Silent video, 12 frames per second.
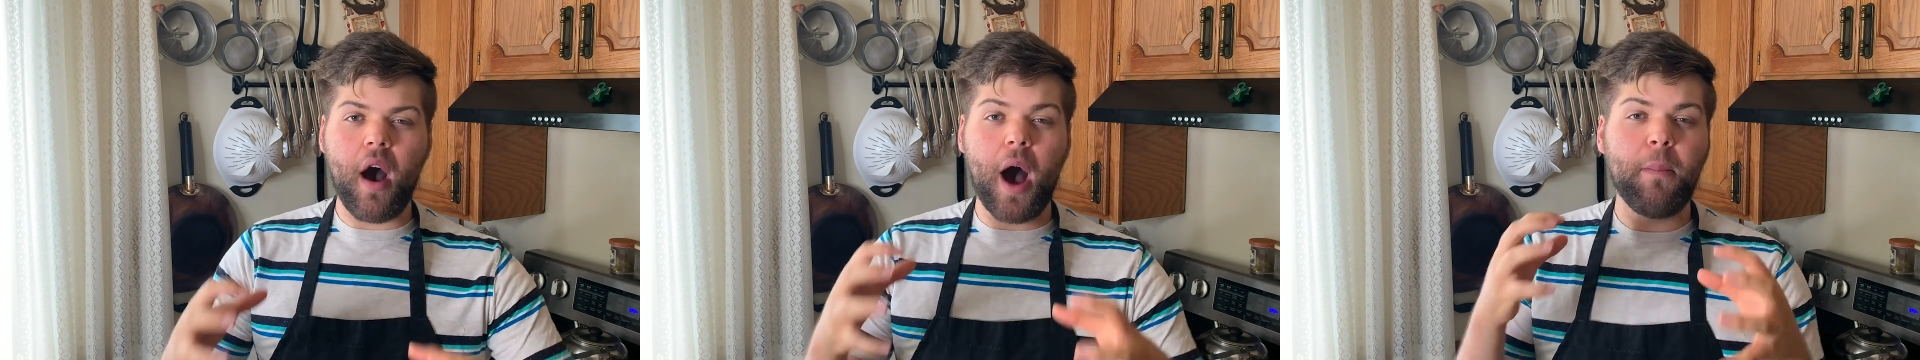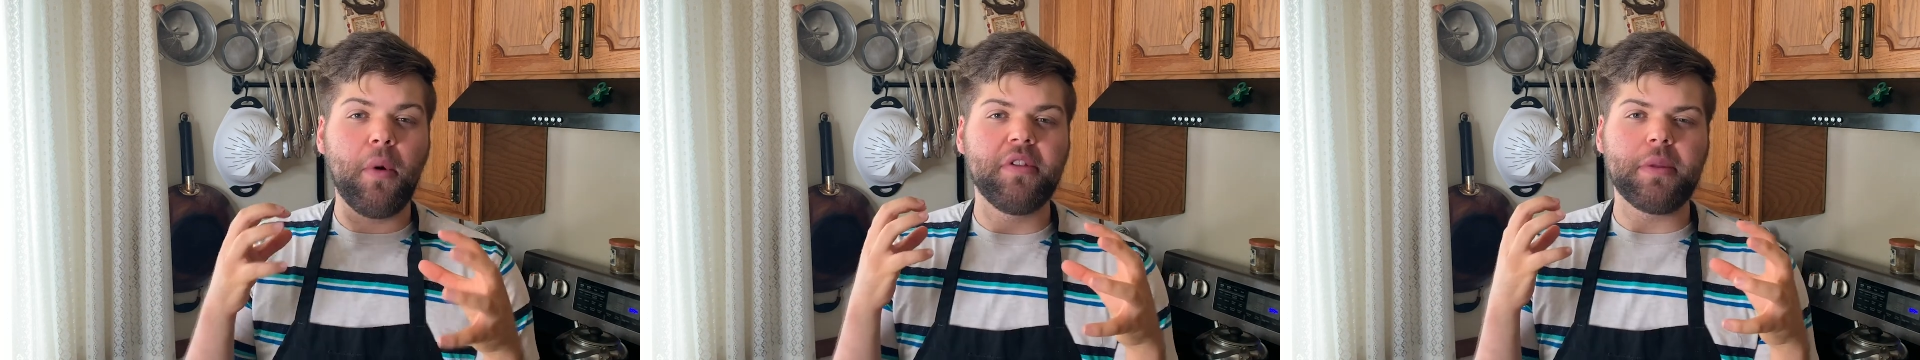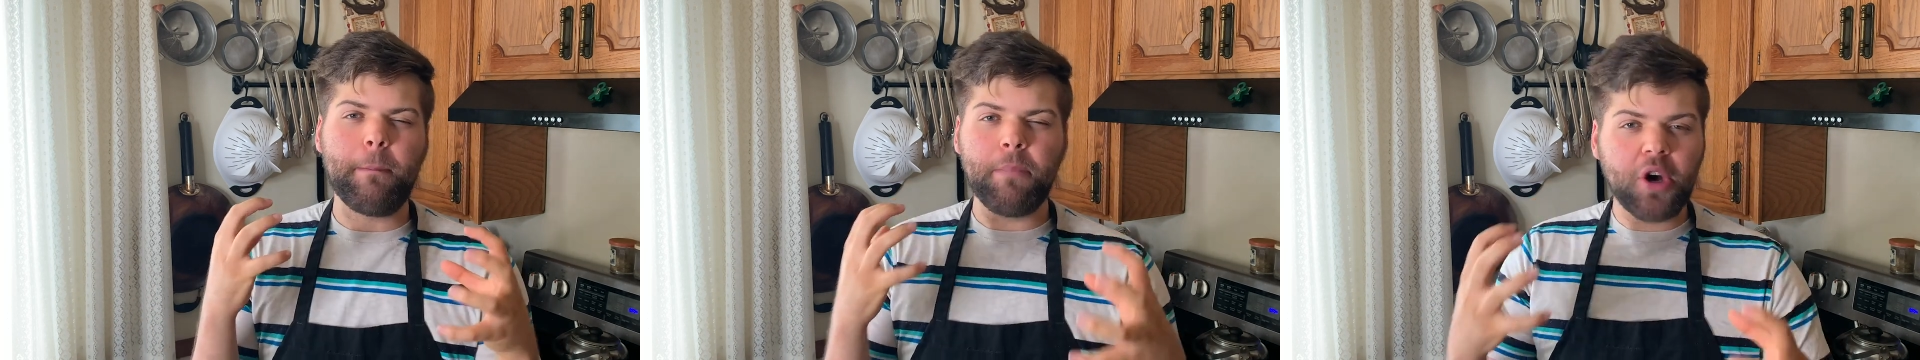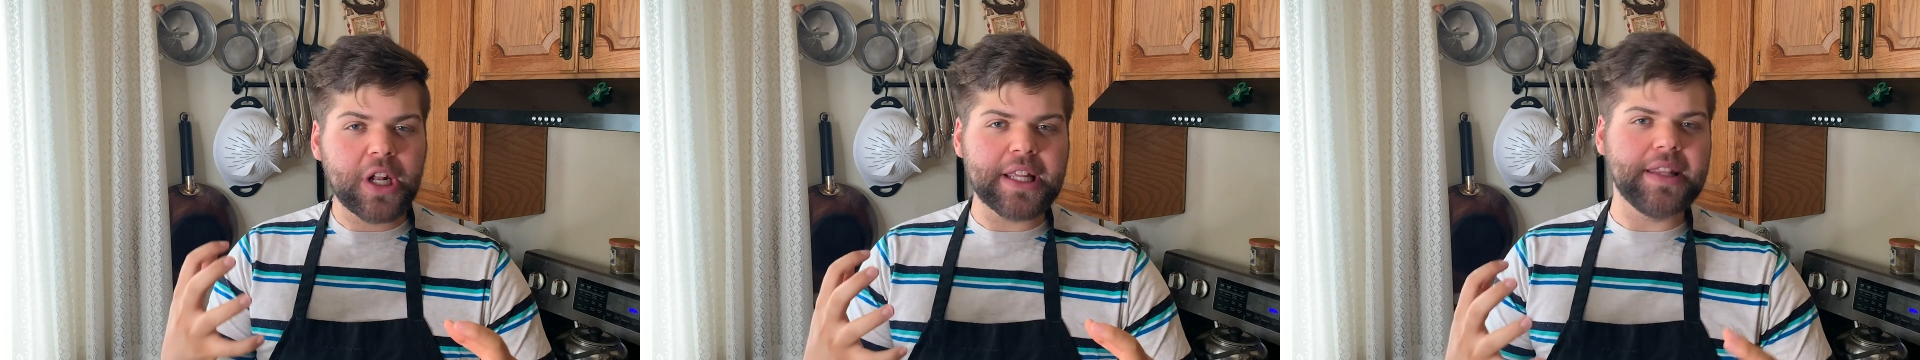almost
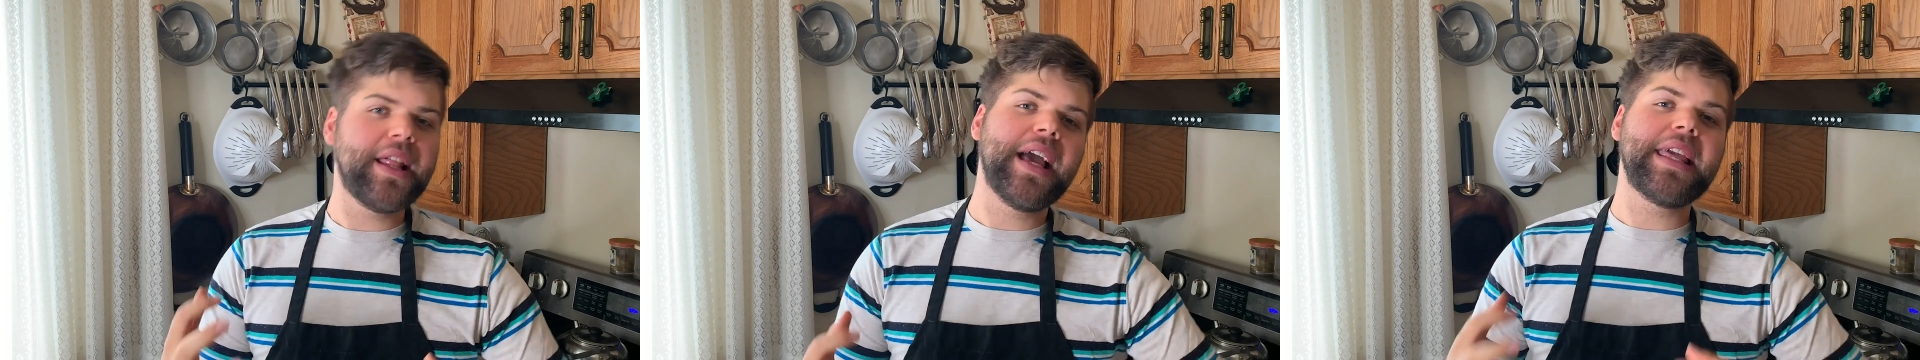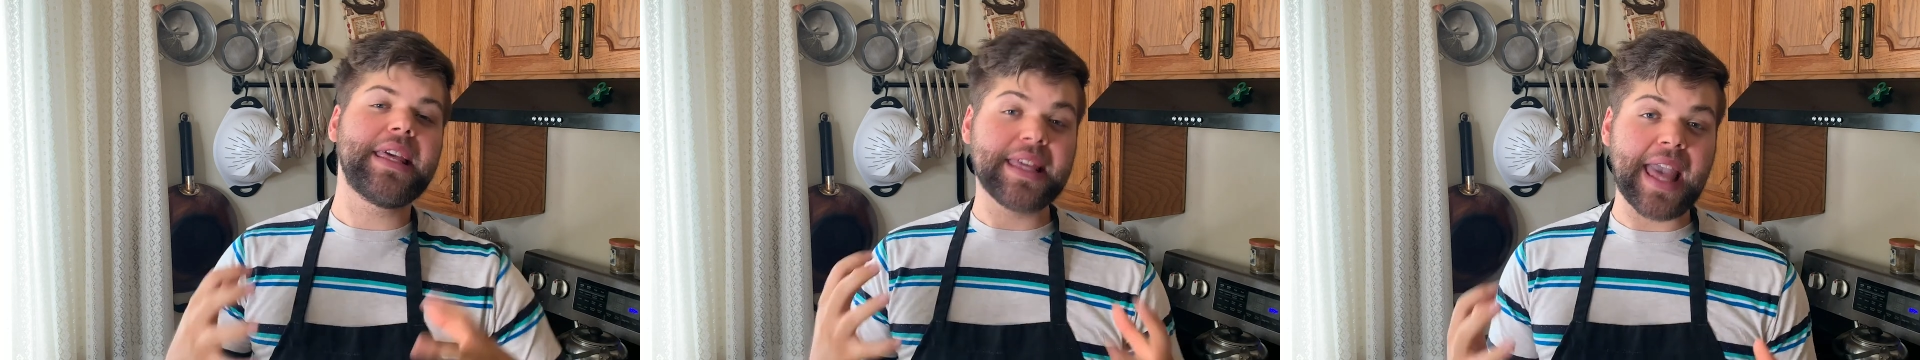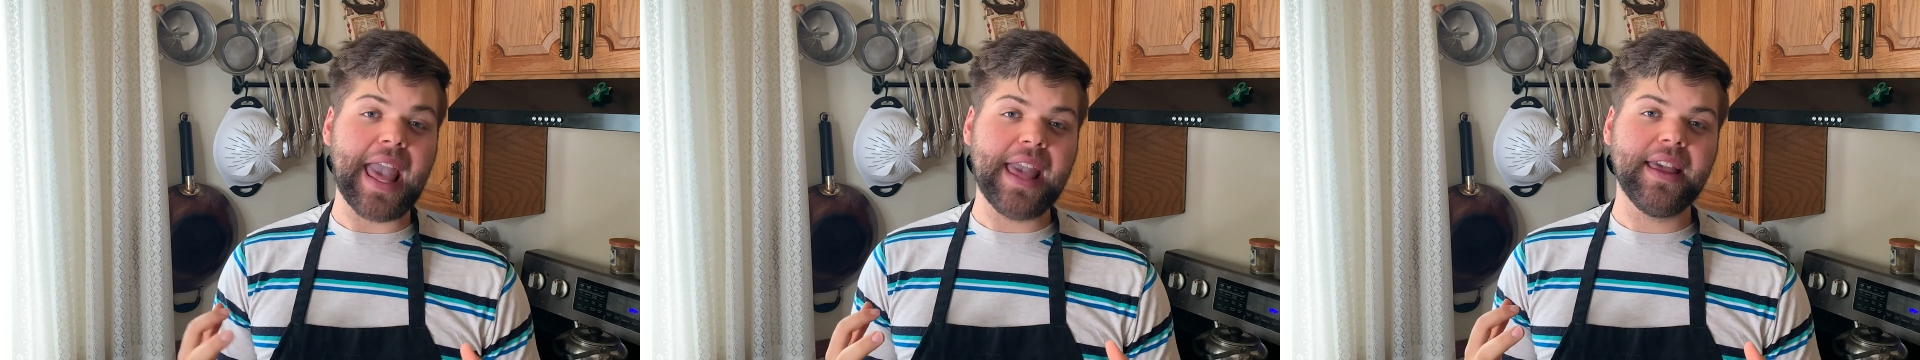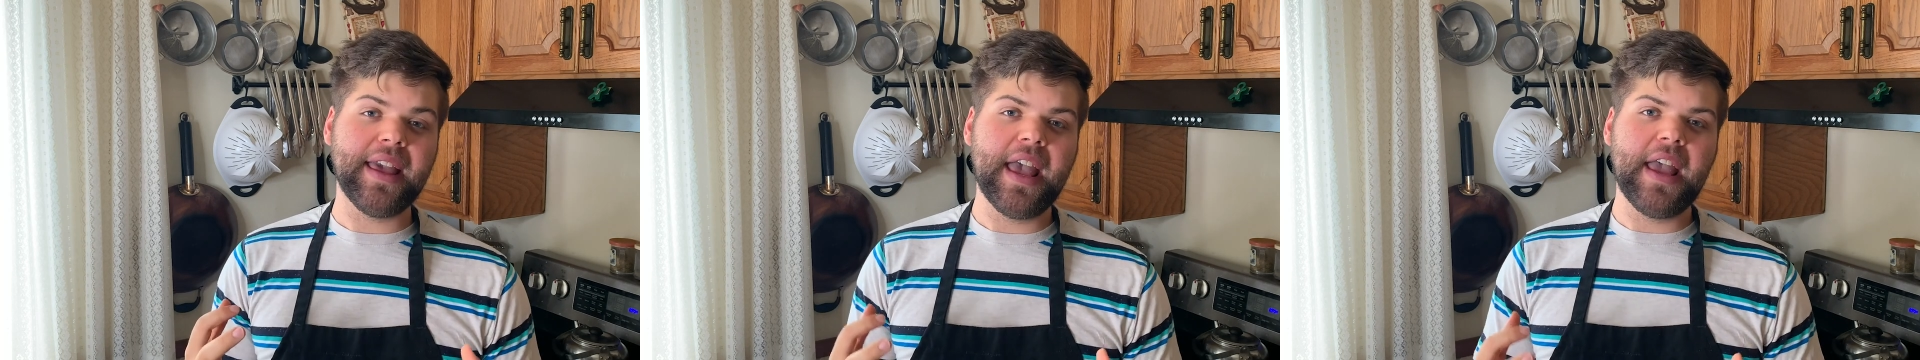pudding-like
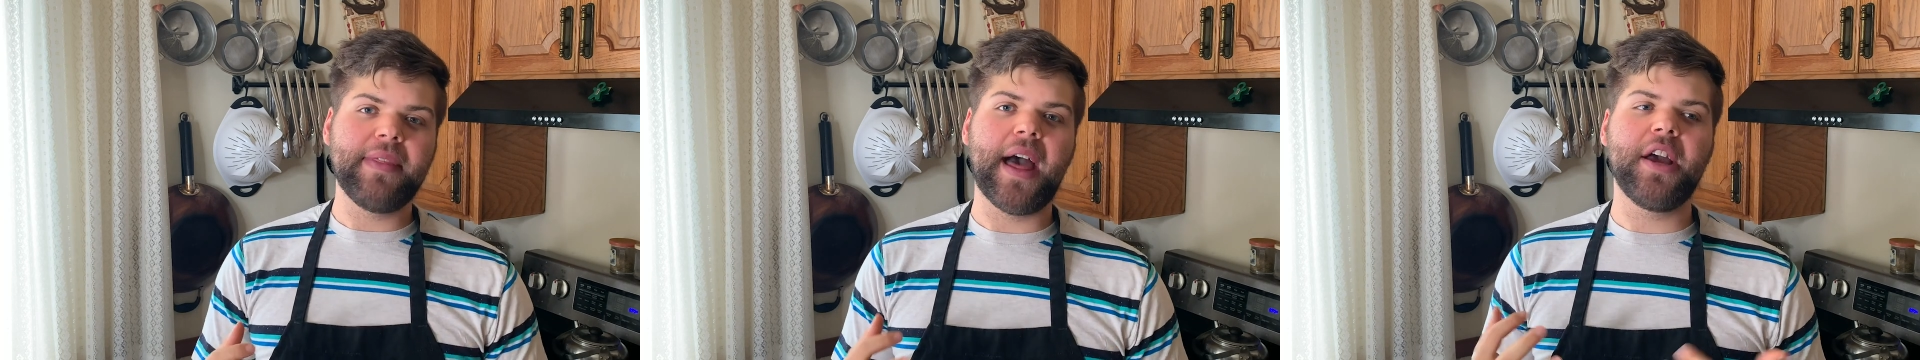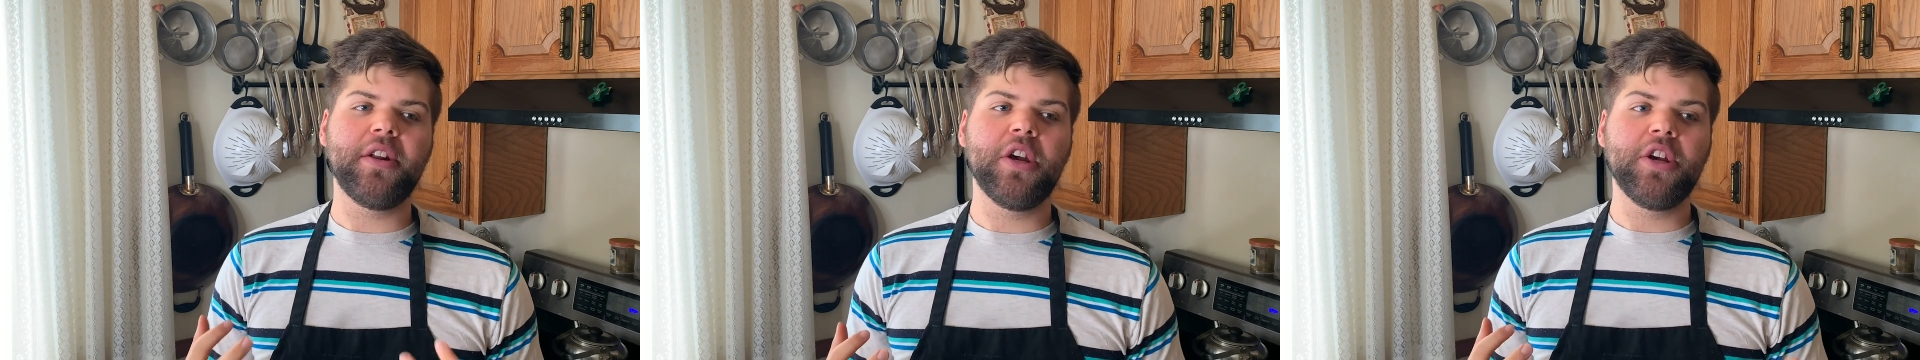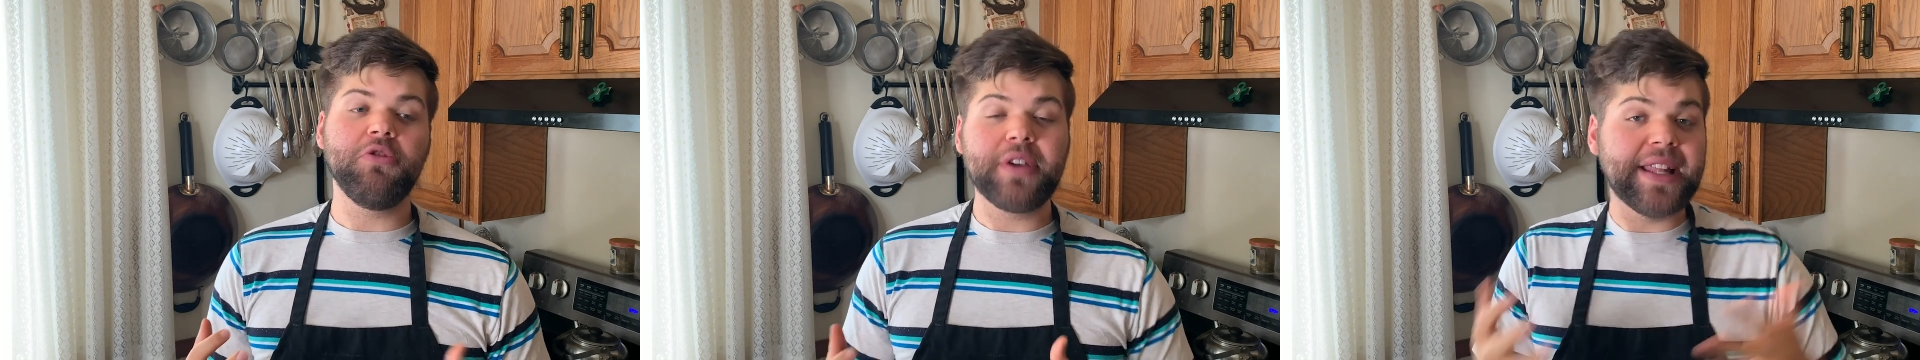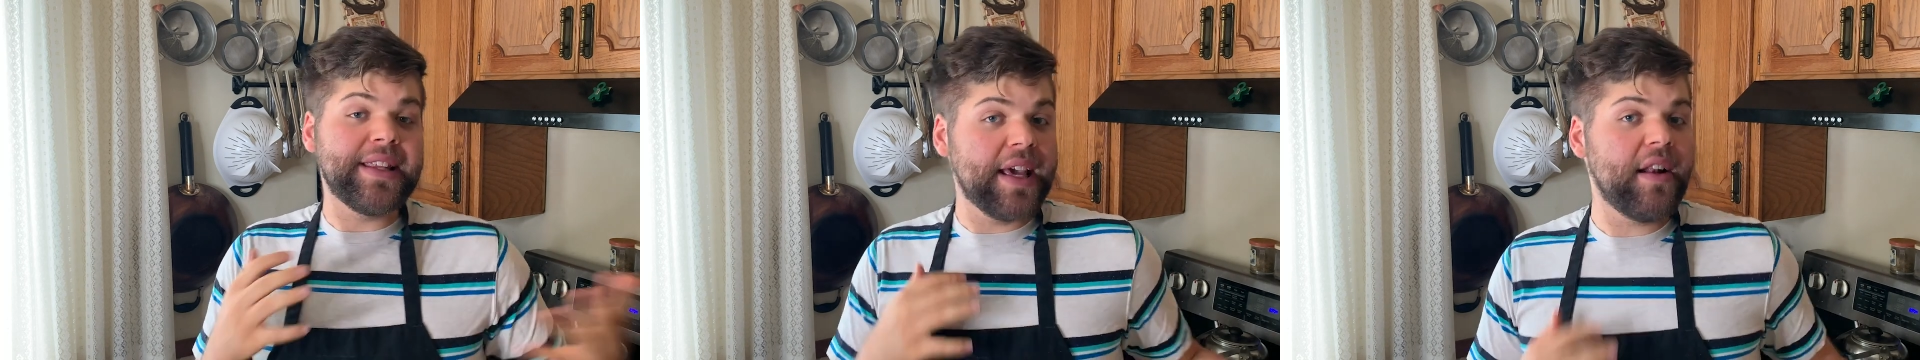cake that you
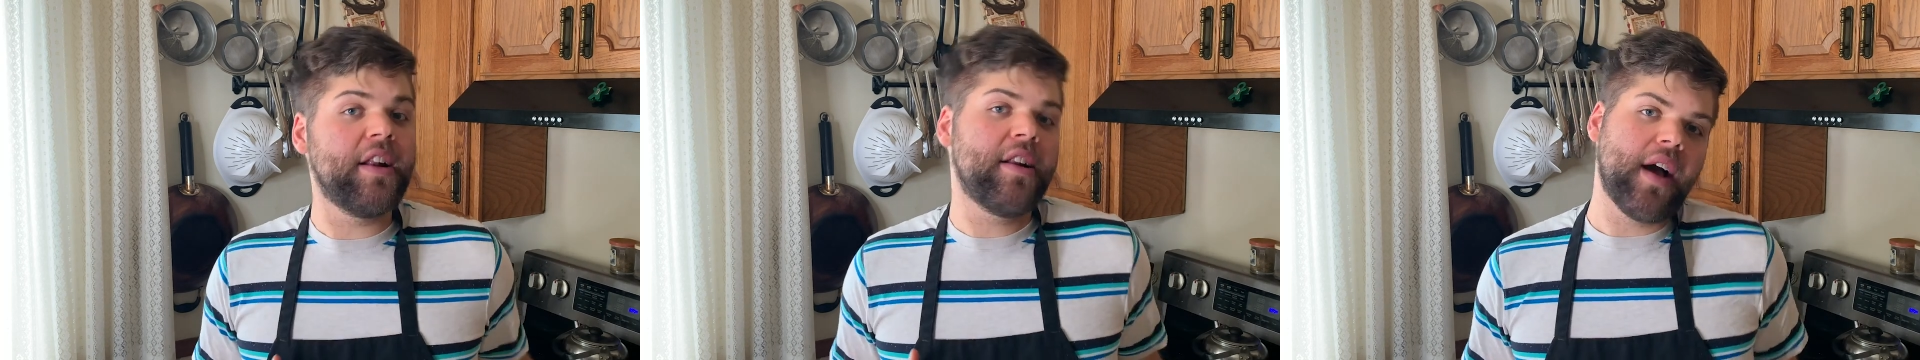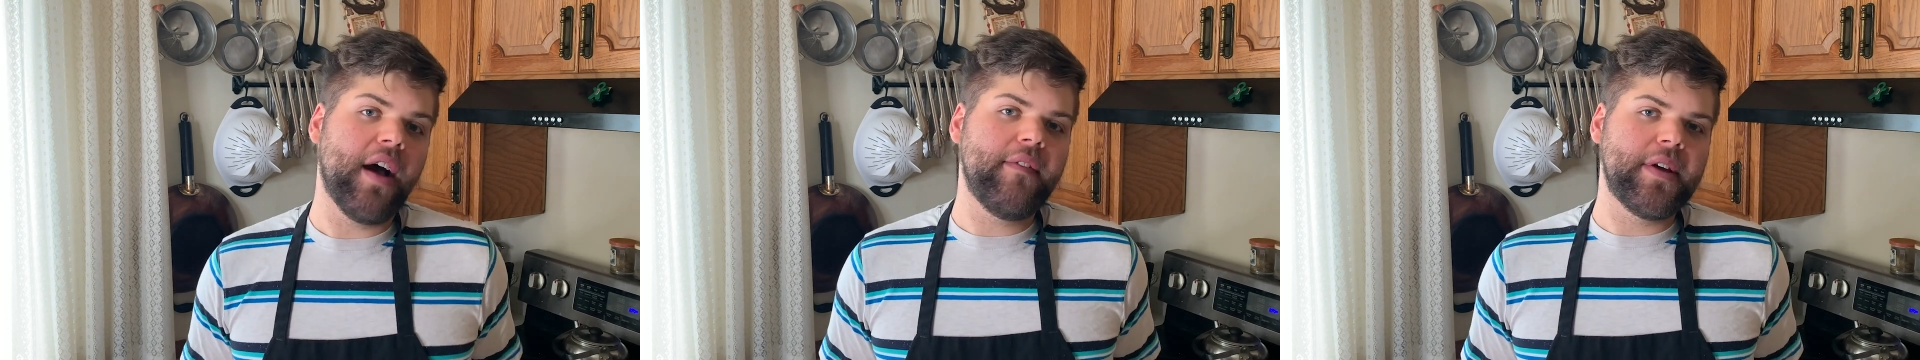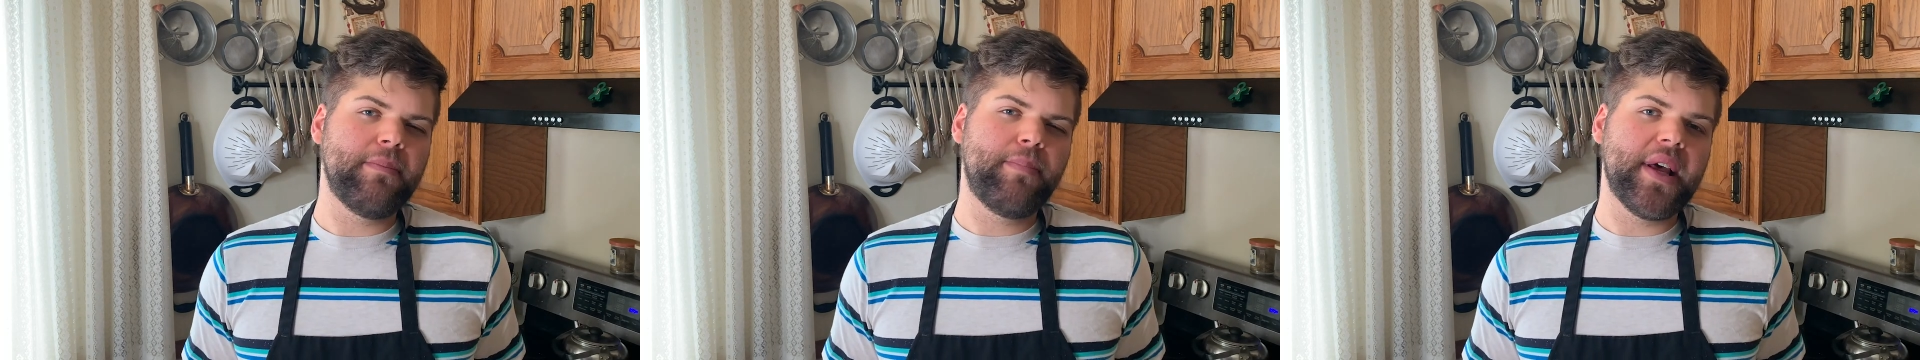can get in an oven,